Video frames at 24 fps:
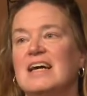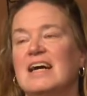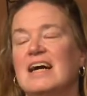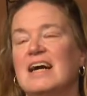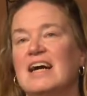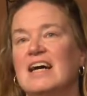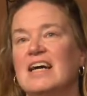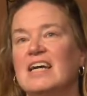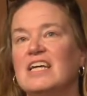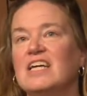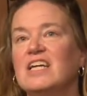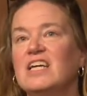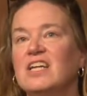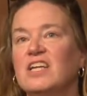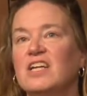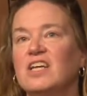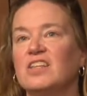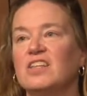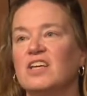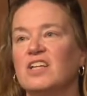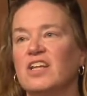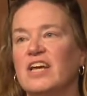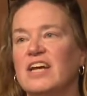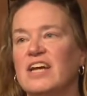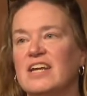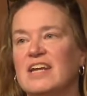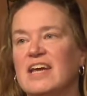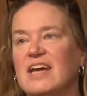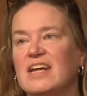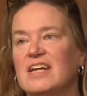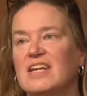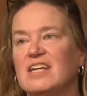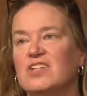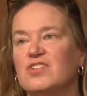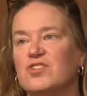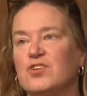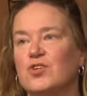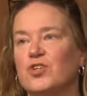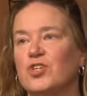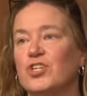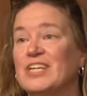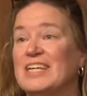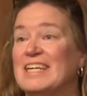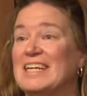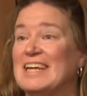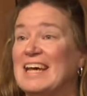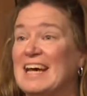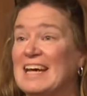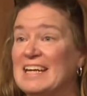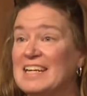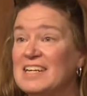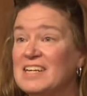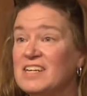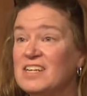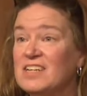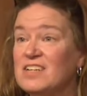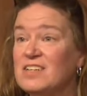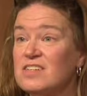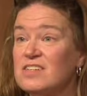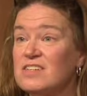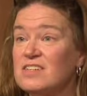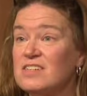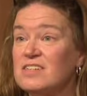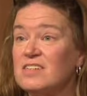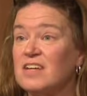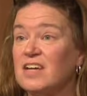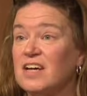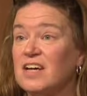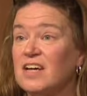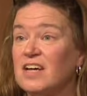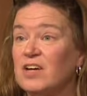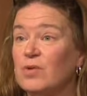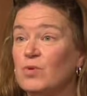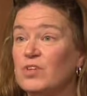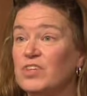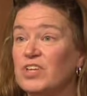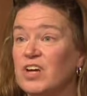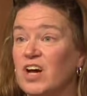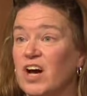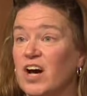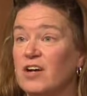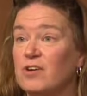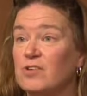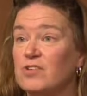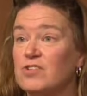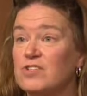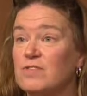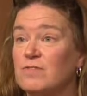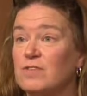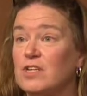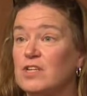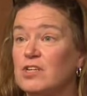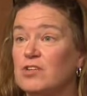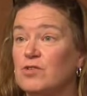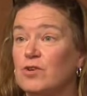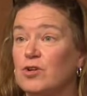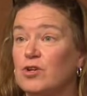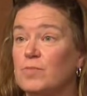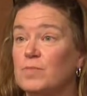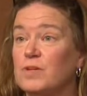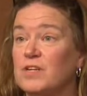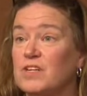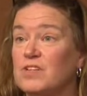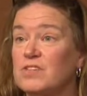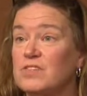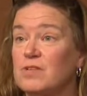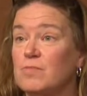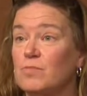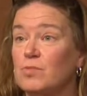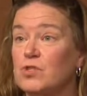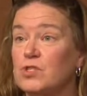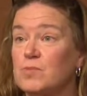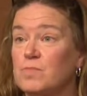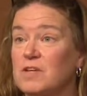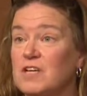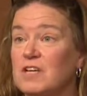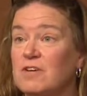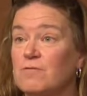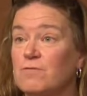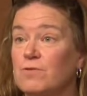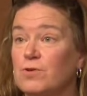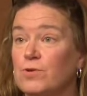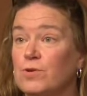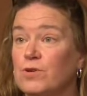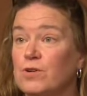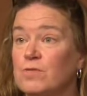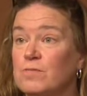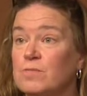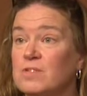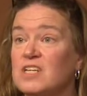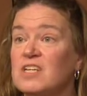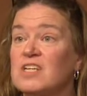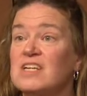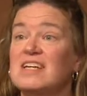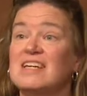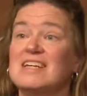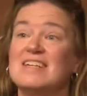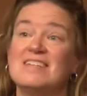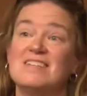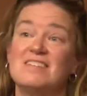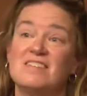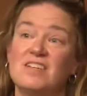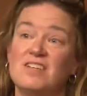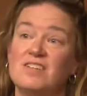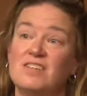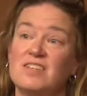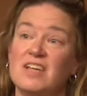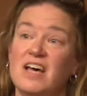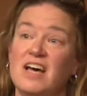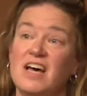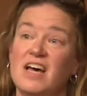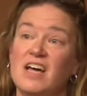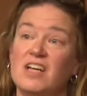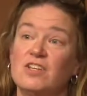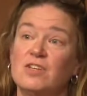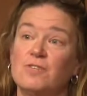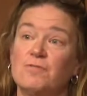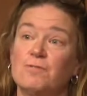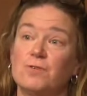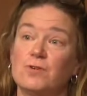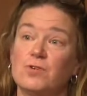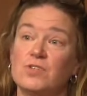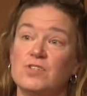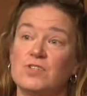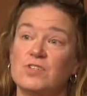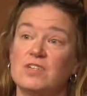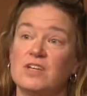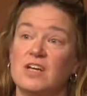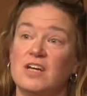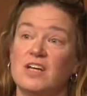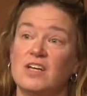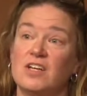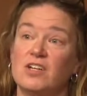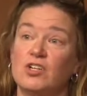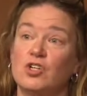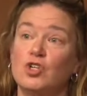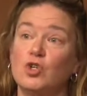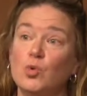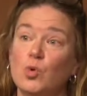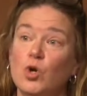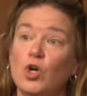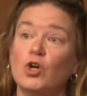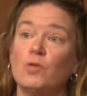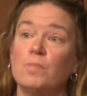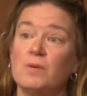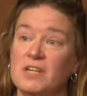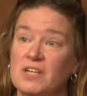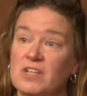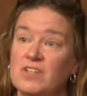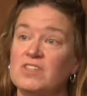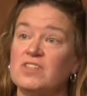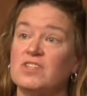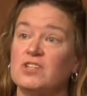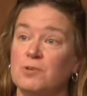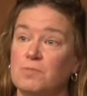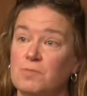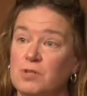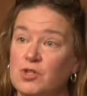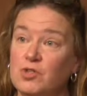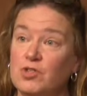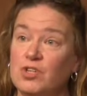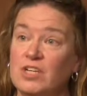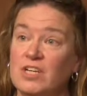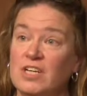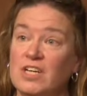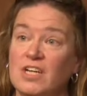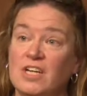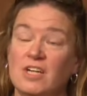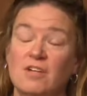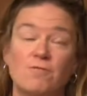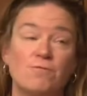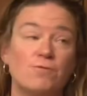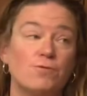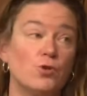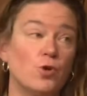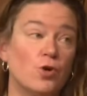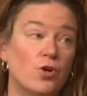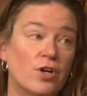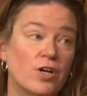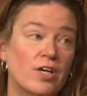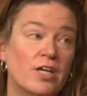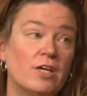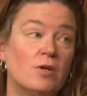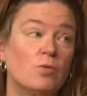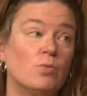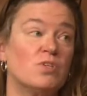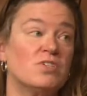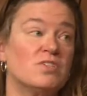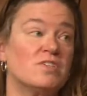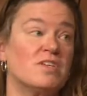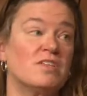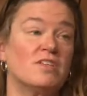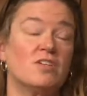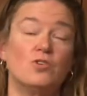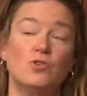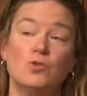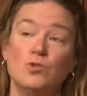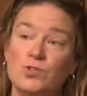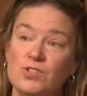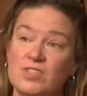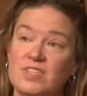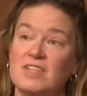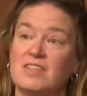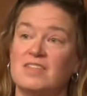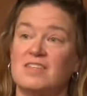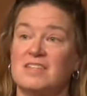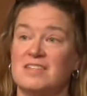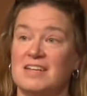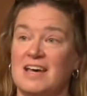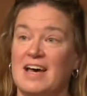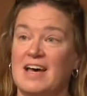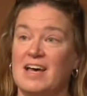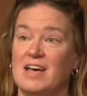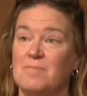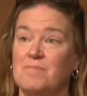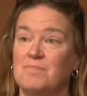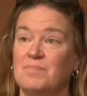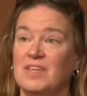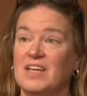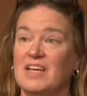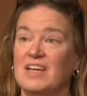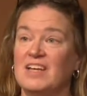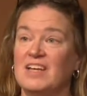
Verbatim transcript: uh, in the late 80s, early 90s, uh, when the Congress of the New Urbanism was being formed. Seaside, the first uh, new urbanist community in Florida, was in the news at the time.